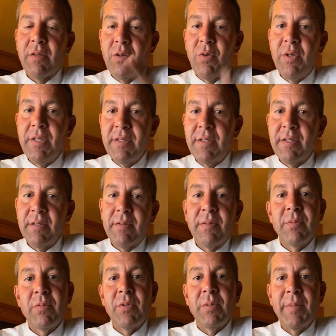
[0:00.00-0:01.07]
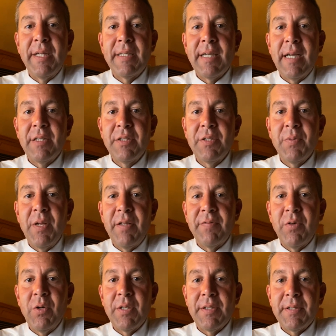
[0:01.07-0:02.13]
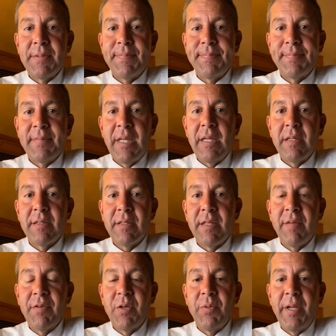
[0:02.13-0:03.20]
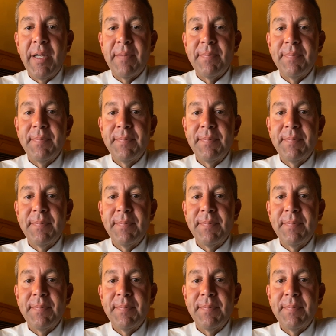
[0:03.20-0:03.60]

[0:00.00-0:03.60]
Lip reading: Quiz will be attached as well, of course. Thanks. Have a good weekend.